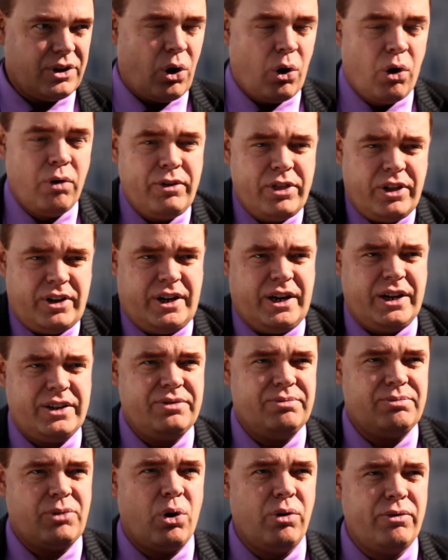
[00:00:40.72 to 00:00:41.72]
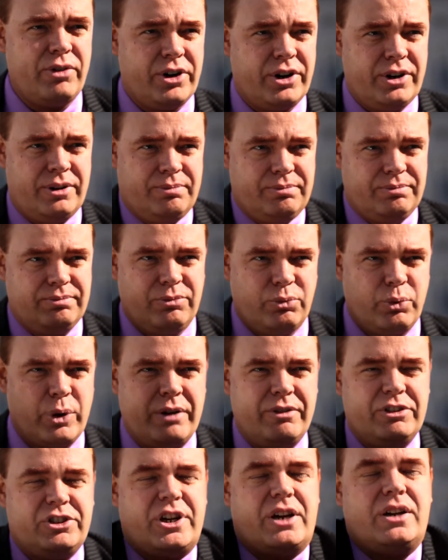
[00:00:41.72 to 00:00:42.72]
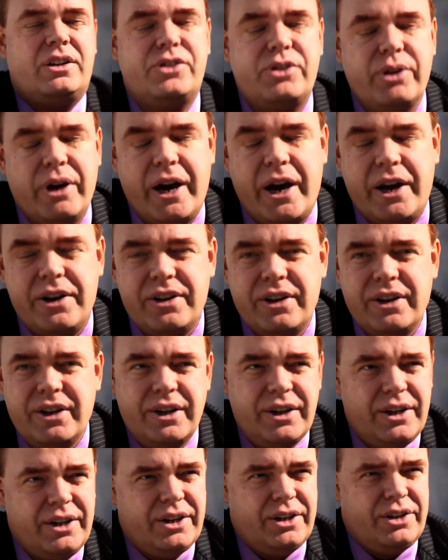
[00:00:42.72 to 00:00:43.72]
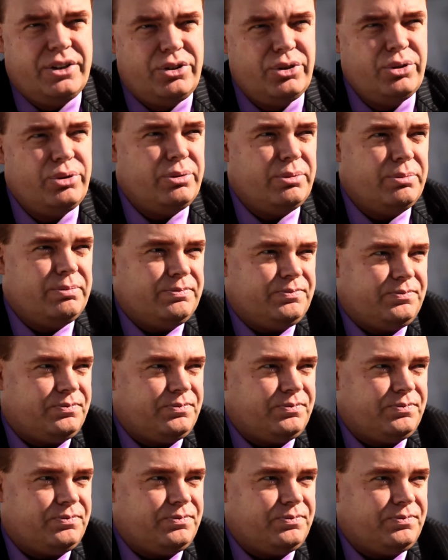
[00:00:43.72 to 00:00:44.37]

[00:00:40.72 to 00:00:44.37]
over the net, over whatever channels you had, to